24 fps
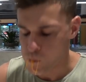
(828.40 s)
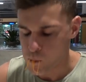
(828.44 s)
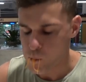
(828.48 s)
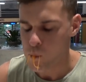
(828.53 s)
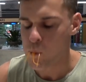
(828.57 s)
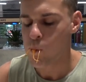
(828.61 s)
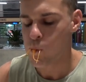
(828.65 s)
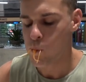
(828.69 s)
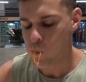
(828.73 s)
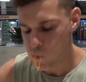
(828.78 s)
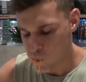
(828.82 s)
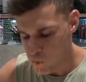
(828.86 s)

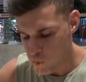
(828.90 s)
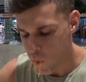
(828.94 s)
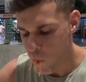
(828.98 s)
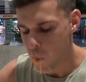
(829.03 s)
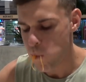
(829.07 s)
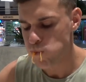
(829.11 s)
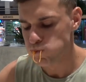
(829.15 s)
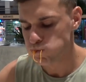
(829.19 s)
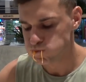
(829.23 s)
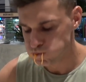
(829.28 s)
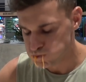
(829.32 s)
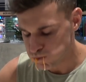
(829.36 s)
It's all
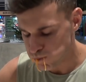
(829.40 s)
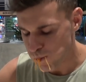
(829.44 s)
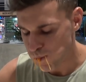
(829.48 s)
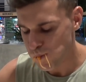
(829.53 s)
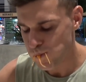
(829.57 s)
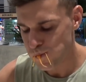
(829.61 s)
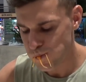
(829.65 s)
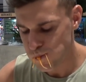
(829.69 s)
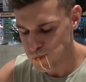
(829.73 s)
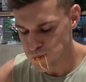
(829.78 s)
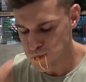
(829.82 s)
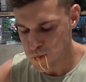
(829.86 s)
sweet.
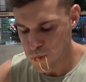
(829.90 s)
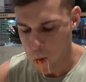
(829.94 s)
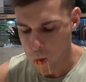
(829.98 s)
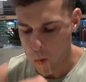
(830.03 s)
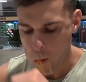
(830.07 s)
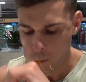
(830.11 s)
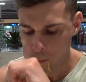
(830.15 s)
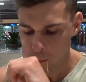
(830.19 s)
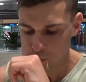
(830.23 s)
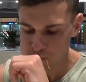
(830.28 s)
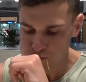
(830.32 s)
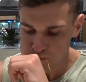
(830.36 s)
Tell me how
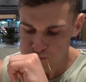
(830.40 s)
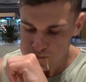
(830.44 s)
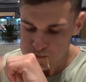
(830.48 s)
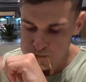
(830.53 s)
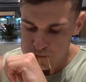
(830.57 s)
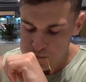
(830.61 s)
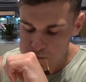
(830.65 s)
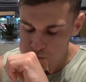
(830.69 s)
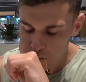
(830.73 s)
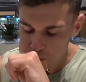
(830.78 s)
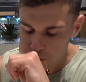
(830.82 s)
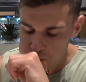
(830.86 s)
it is.
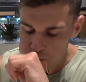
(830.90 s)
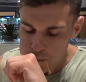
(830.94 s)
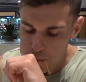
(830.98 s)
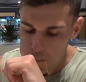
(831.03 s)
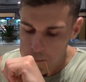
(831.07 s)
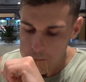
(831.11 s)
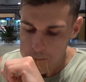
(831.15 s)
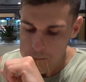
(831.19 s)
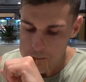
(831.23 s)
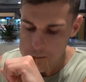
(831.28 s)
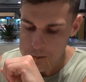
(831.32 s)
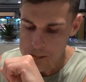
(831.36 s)

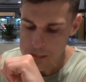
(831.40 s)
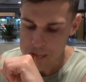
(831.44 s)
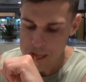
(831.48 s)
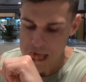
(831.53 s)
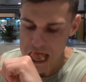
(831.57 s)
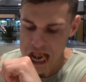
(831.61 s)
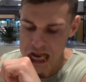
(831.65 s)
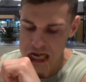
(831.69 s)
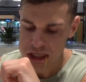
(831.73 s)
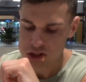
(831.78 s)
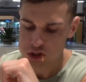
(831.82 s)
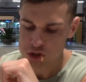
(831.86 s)

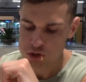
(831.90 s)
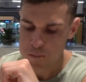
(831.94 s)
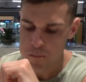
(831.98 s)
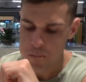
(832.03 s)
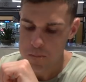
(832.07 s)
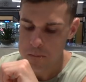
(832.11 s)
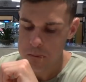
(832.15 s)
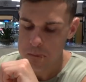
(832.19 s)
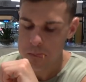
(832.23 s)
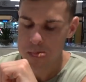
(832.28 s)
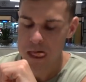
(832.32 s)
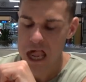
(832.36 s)
Does it
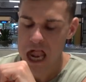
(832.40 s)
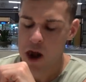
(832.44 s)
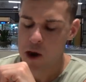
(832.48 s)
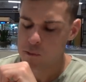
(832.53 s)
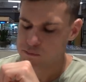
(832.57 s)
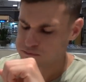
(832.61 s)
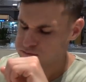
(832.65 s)
feel like home?